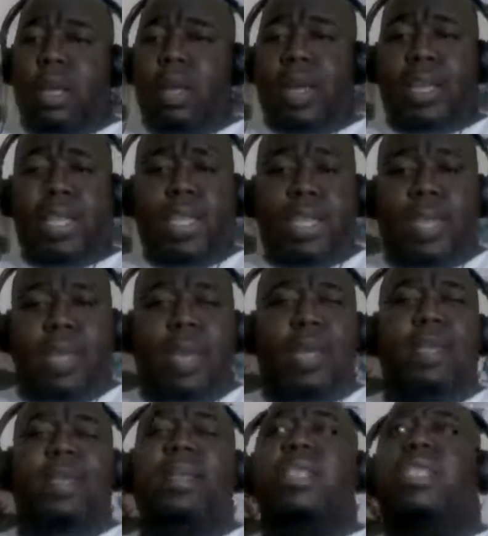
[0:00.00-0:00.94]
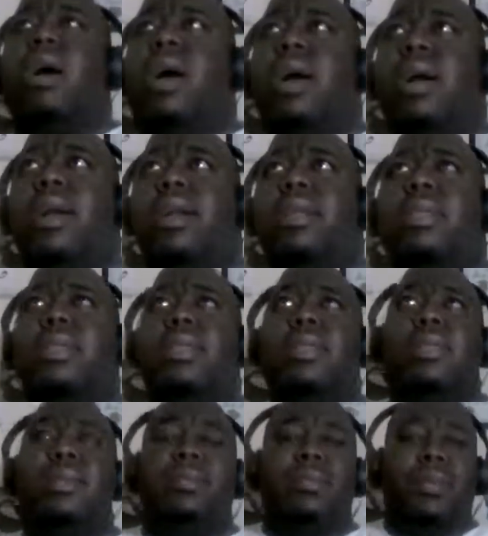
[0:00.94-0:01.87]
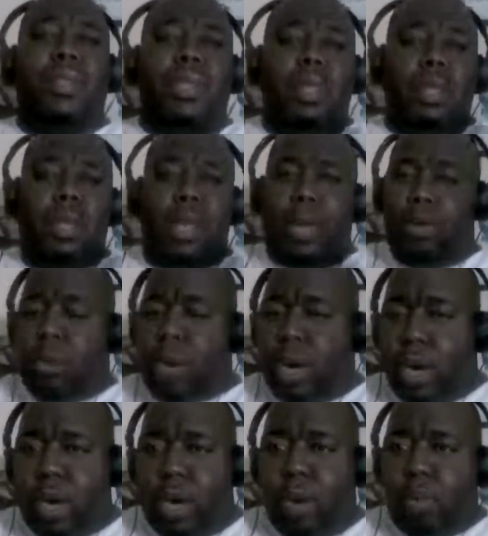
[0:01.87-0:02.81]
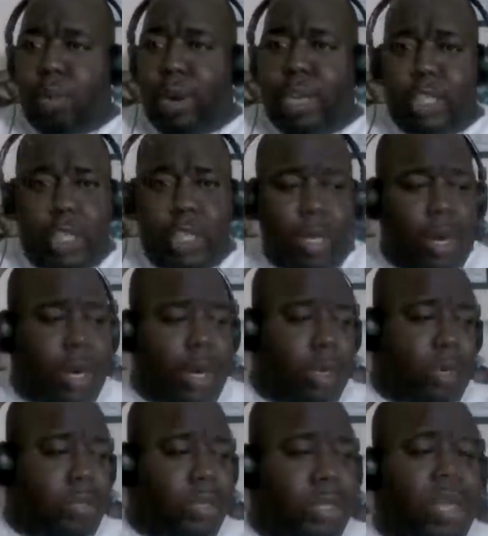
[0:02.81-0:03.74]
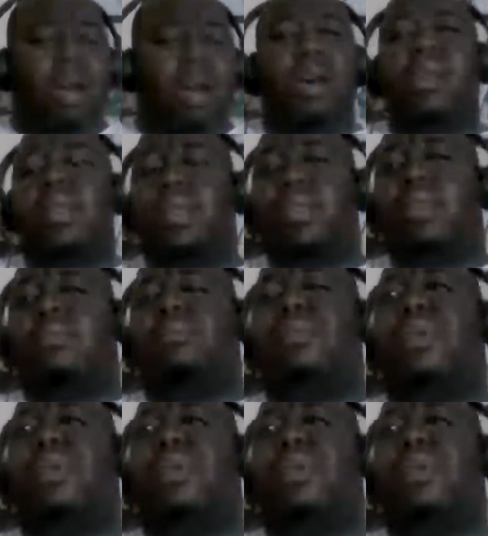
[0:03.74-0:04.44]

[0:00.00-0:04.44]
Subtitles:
like I said, these artists like her, Ray Charles, all these